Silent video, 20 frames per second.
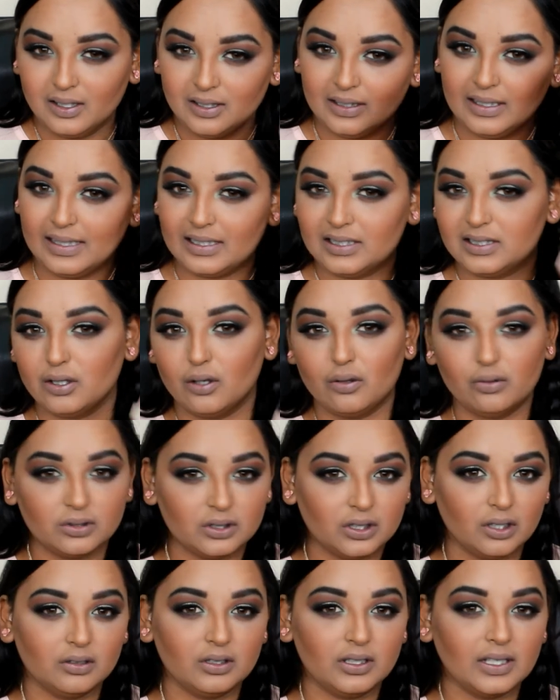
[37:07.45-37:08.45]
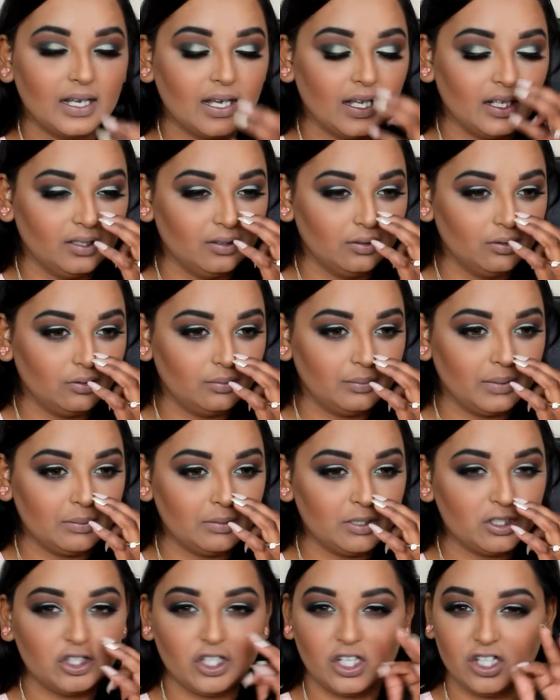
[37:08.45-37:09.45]
like tone down the color or
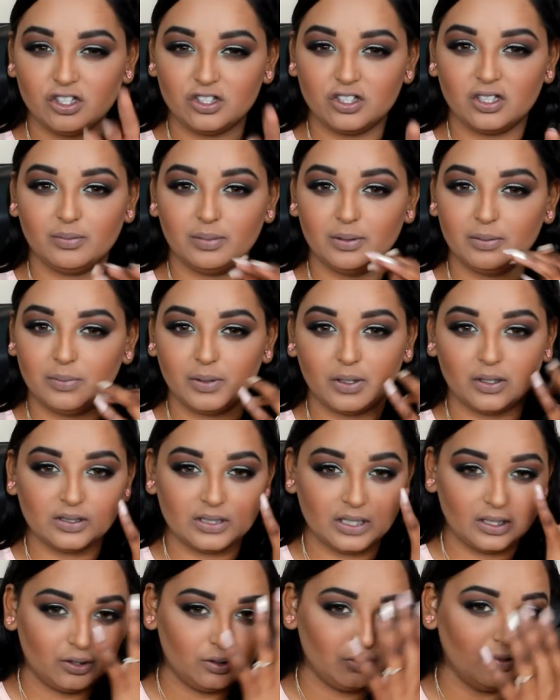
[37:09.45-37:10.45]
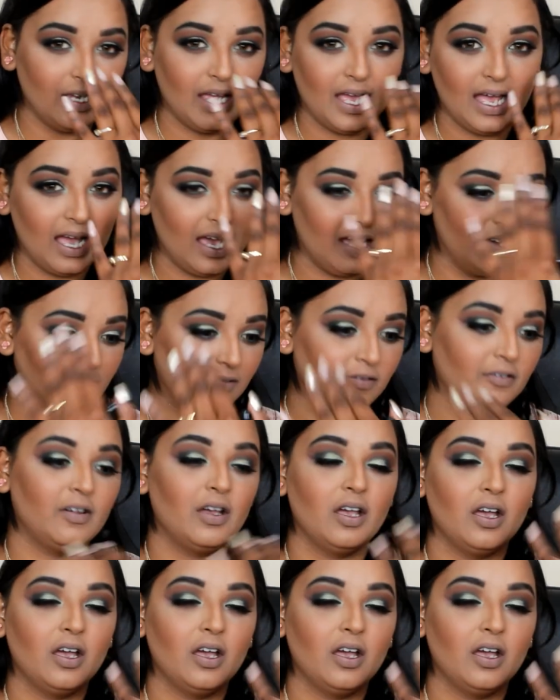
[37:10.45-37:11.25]
maybe change it a bit because I do have